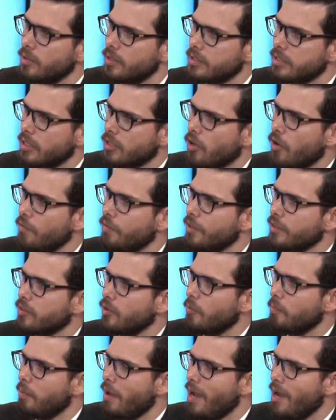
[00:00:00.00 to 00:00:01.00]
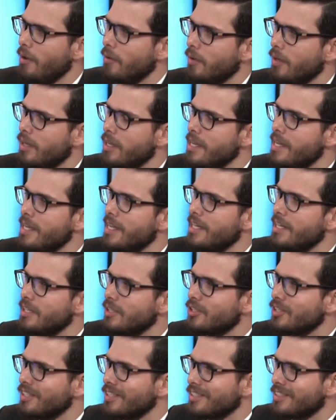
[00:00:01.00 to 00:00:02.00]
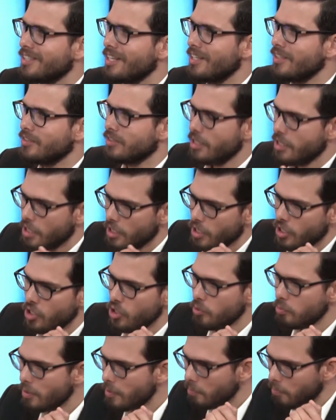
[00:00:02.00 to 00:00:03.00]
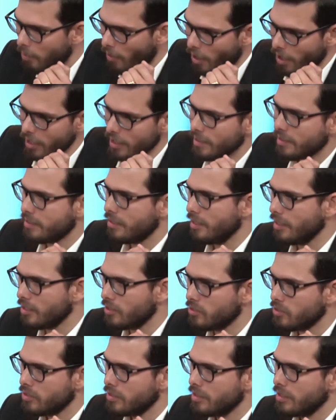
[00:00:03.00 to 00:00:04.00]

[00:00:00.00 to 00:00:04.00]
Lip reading: It's a conflict of power. It is, in a sense, human politics,